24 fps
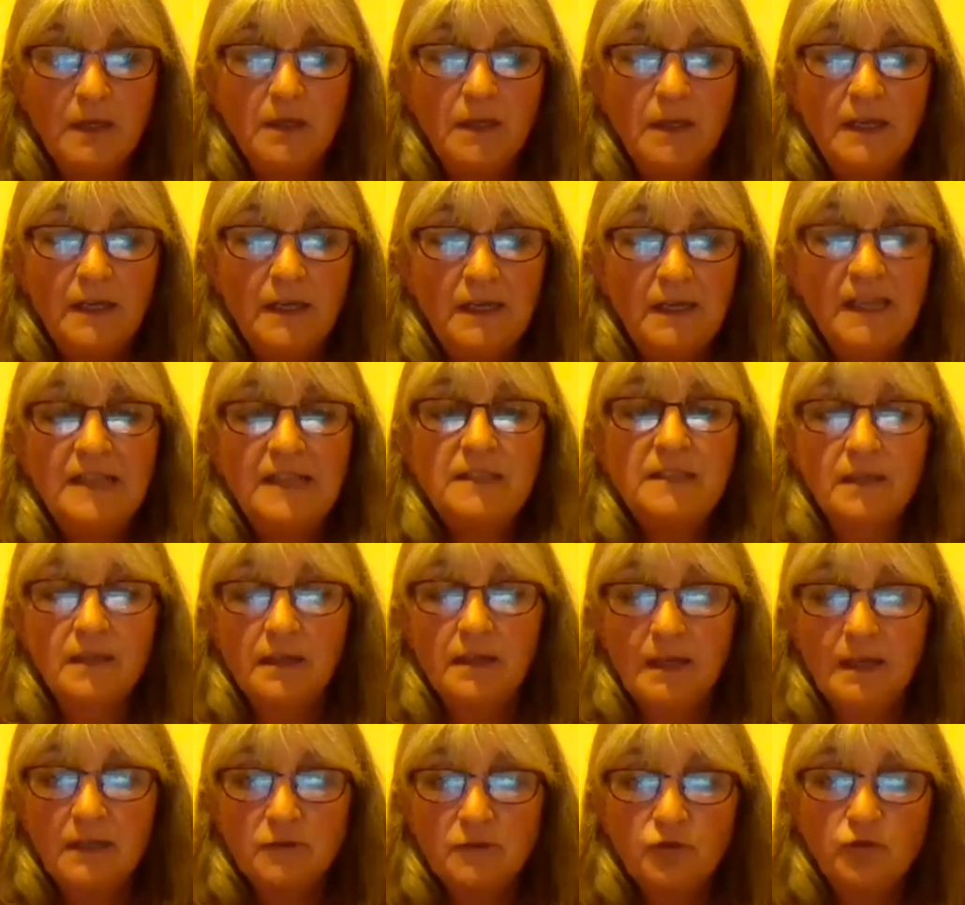It is a
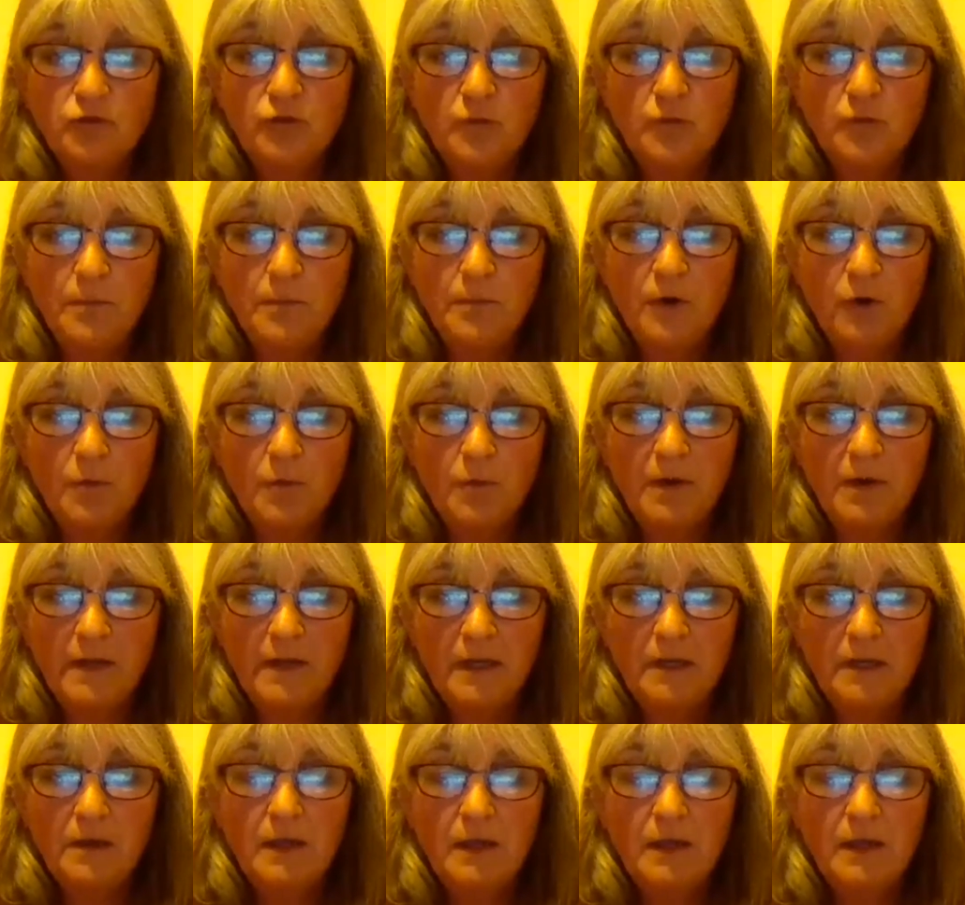natural monopoly.